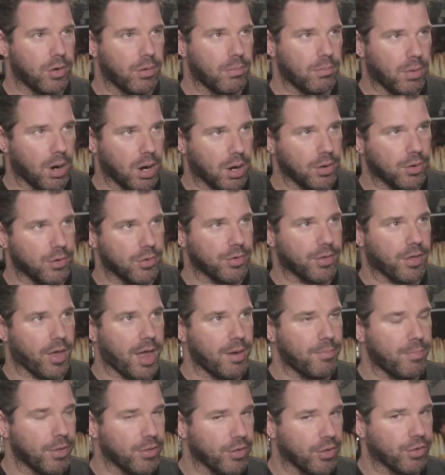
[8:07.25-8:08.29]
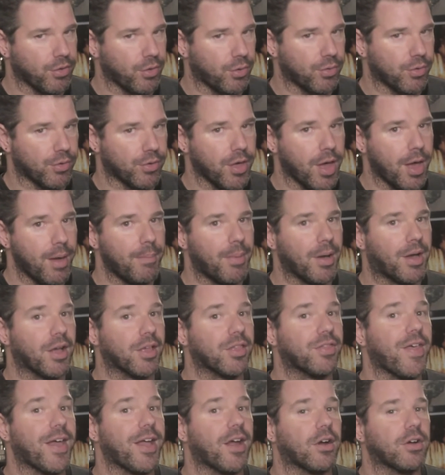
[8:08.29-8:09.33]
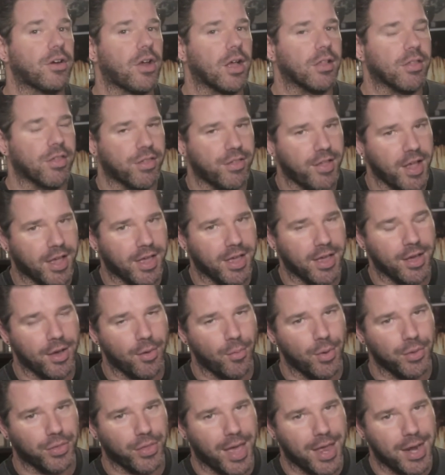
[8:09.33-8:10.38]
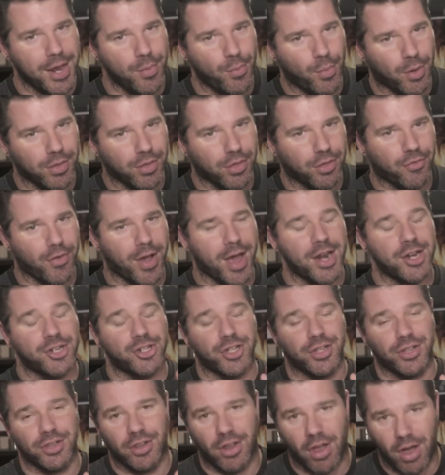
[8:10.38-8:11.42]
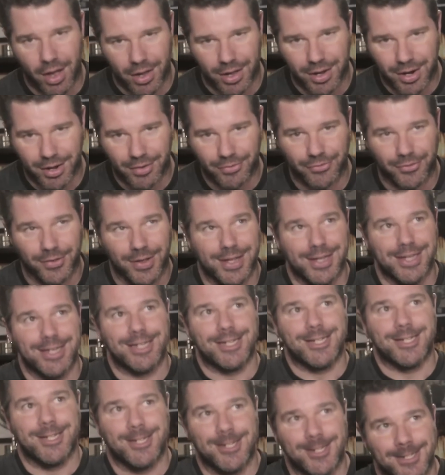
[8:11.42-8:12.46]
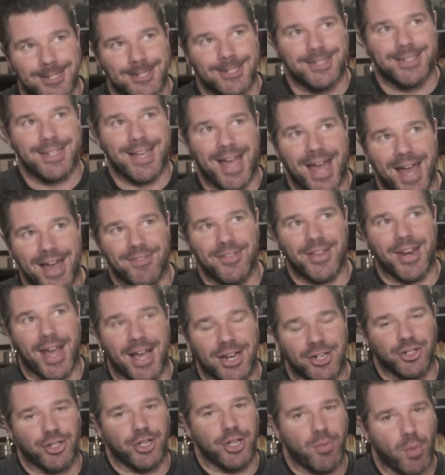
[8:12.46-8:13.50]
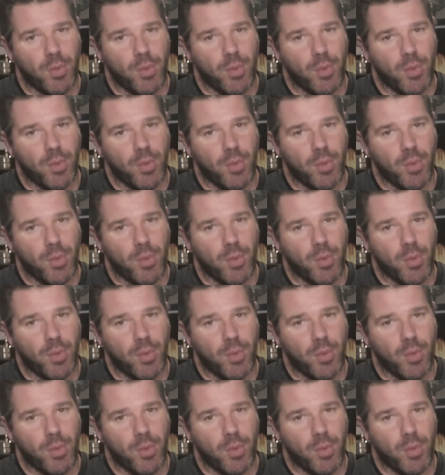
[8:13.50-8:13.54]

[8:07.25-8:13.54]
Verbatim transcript: marketers and business owners because they are not sticking with any one strategy long enough to have it actually